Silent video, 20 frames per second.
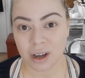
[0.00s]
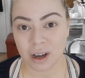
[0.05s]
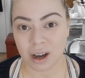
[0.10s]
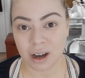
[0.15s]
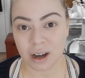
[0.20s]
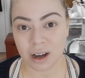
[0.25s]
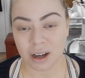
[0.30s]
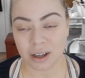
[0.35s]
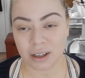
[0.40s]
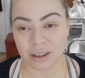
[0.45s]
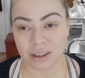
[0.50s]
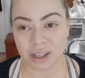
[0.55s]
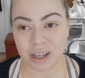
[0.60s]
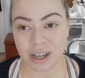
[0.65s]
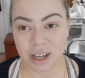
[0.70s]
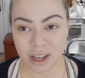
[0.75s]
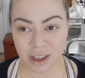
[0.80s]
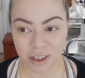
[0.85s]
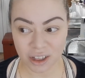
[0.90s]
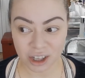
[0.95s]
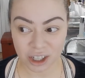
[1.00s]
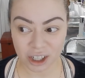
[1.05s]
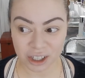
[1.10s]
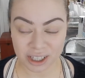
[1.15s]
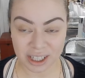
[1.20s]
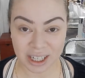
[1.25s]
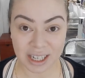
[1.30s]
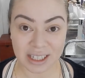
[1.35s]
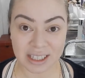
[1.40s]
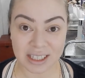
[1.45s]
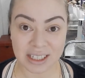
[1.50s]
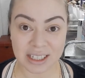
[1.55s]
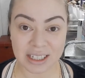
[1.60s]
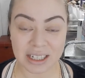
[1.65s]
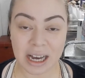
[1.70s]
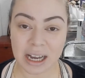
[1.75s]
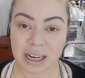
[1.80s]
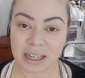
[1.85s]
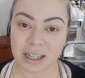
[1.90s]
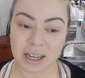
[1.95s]
The look that I did,
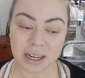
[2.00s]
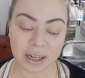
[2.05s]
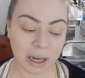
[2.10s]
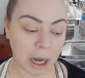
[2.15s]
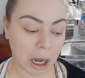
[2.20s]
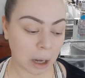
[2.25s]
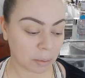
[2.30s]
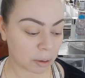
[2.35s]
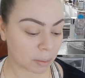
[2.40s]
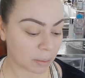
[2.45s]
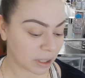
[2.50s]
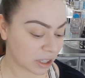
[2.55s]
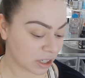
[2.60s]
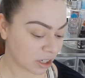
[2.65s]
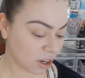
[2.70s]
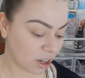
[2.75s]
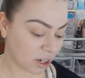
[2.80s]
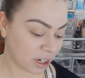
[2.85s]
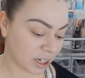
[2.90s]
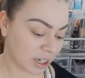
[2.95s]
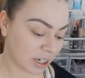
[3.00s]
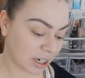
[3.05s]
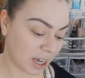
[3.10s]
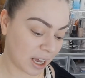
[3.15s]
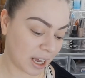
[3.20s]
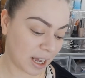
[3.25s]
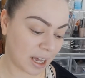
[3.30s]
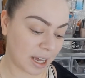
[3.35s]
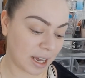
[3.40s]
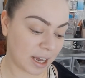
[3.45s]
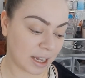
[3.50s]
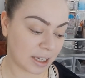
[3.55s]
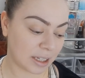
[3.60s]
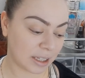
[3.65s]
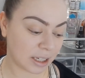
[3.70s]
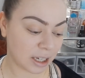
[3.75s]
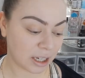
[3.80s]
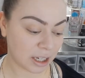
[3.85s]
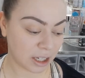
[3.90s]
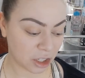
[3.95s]
got a lot of compliments on it,
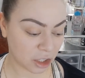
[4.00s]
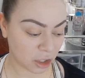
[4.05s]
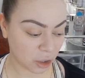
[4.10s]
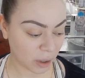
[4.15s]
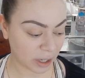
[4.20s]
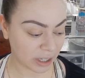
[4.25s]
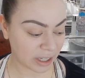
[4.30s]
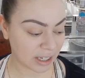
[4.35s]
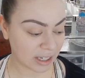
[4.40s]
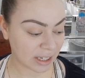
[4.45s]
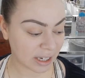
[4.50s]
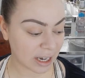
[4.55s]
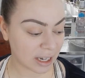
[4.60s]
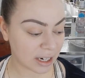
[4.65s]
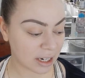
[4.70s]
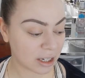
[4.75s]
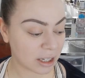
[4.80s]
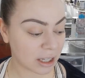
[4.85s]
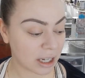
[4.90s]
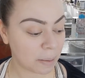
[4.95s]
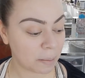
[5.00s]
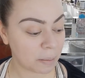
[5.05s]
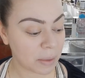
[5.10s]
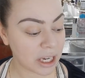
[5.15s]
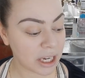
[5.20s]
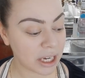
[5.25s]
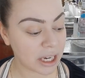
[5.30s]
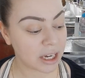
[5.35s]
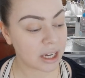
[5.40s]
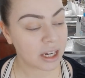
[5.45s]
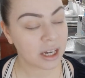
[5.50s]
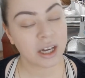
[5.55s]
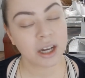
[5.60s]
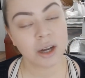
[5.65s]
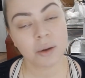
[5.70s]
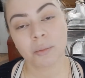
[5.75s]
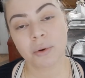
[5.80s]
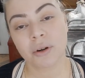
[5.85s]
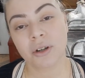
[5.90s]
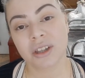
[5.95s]
and so I decided let me
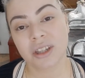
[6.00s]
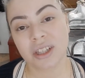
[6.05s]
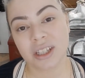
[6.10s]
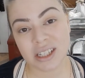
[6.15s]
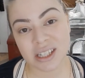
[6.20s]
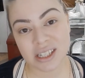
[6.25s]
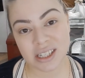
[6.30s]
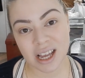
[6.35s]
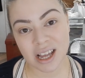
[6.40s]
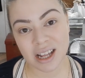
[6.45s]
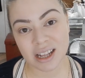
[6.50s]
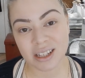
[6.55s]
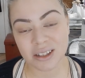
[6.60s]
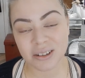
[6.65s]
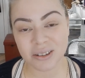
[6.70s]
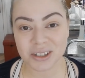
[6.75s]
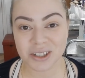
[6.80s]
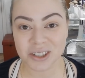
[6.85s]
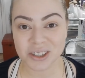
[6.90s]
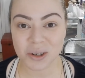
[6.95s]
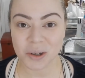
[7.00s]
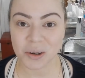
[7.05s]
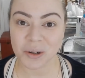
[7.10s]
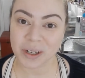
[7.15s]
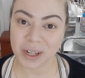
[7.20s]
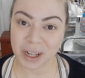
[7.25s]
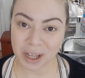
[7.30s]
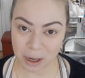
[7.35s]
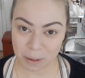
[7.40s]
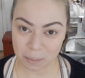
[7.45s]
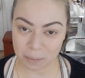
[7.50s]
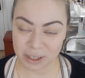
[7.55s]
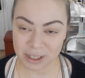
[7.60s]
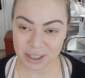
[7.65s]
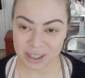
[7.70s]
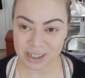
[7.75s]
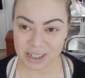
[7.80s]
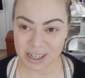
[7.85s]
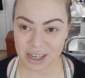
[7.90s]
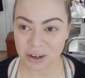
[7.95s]
put this little tutorial up
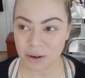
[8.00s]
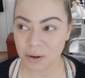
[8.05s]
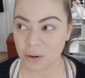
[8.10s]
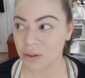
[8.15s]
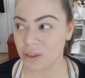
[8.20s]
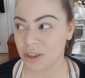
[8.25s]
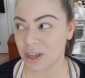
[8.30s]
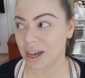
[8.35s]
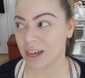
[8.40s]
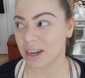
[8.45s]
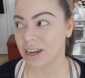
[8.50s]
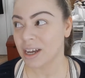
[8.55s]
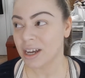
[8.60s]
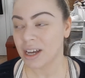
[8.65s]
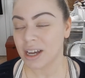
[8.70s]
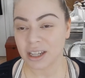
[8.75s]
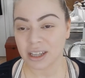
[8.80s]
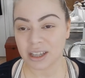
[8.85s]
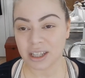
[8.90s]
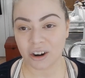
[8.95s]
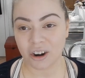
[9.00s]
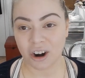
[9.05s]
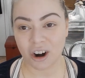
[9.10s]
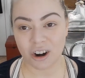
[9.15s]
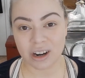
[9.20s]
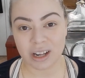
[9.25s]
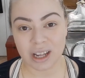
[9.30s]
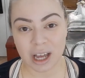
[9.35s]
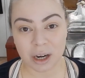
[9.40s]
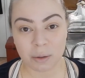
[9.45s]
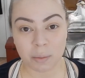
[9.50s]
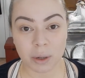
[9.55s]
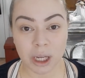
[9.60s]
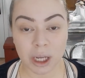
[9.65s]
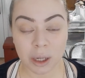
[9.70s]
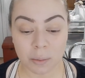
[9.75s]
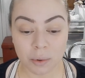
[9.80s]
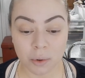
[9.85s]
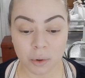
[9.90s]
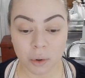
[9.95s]
because I know that there are a lot of
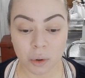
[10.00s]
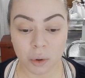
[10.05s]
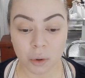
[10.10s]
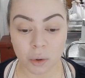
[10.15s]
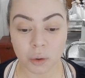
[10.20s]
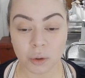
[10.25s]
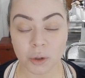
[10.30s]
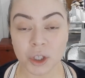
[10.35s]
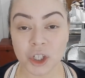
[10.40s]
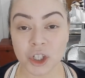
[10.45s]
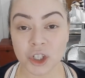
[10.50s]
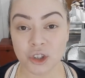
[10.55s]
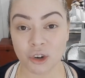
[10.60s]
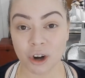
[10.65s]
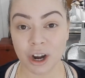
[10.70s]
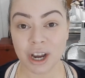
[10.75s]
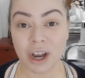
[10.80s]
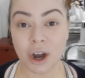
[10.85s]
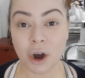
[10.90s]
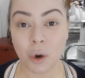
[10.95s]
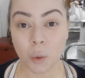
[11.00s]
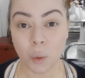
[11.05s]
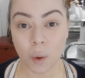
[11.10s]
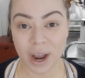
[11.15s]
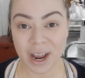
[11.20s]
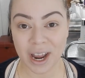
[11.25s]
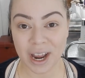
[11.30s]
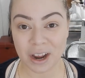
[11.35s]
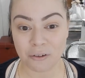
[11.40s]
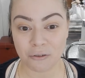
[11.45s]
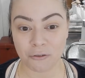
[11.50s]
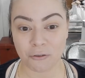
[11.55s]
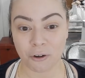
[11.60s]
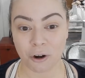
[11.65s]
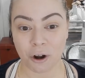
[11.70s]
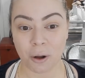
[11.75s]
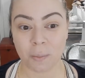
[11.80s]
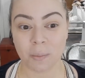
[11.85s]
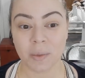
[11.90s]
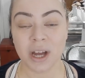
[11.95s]
people who stray away
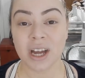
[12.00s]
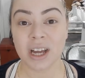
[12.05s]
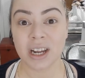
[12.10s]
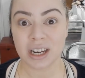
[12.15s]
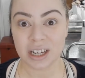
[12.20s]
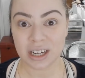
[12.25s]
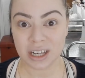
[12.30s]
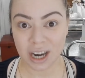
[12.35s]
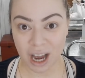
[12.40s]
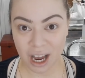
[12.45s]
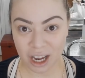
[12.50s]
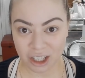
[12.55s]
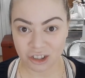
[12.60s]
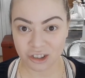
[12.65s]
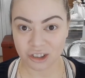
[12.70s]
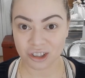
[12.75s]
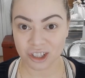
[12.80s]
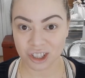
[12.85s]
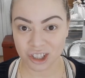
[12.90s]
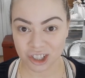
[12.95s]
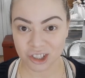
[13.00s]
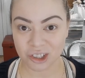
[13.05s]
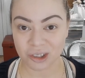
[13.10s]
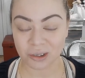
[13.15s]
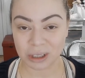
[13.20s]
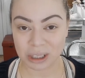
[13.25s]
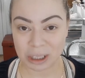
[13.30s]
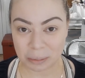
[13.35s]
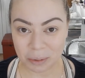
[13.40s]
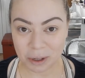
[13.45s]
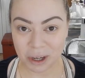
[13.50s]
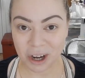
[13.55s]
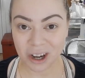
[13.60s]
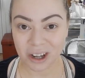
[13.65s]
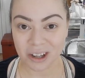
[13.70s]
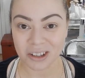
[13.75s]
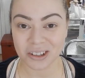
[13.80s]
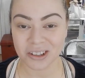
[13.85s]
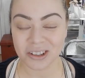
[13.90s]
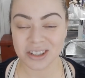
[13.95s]
from non-traditional lip
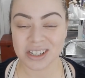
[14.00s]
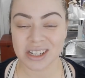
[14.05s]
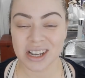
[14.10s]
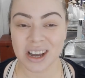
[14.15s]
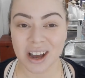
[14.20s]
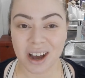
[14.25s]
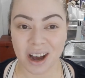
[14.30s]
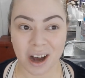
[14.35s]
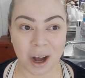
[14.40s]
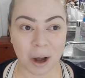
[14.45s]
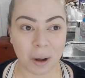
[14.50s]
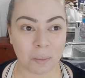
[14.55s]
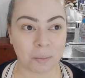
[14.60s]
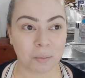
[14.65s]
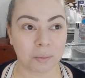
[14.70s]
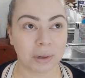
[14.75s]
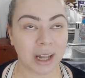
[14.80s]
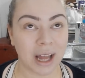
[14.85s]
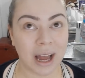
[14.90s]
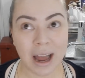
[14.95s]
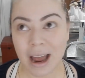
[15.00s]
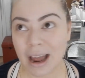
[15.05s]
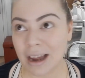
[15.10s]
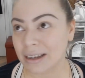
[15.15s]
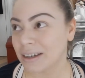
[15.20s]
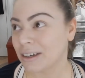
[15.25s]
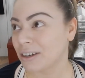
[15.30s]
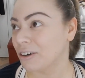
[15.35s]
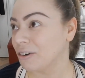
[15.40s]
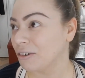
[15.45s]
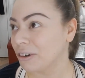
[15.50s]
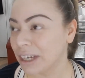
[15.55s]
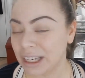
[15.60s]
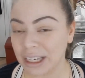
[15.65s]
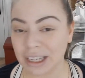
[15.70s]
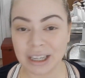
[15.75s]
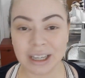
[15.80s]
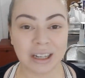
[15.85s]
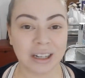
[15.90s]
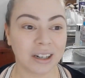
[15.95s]
colors, black,
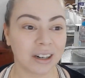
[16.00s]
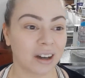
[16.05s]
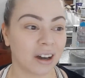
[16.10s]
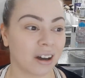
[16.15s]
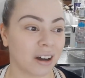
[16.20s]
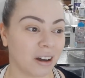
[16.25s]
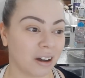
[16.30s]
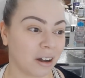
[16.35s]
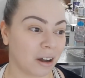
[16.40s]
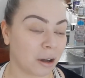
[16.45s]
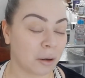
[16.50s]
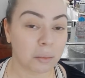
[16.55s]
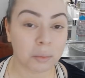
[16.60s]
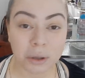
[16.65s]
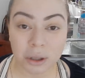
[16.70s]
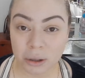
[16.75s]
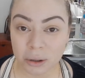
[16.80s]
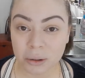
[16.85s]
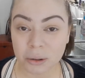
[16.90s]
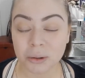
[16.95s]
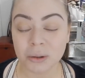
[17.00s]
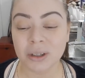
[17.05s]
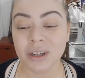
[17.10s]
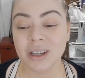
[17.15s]
green, blue.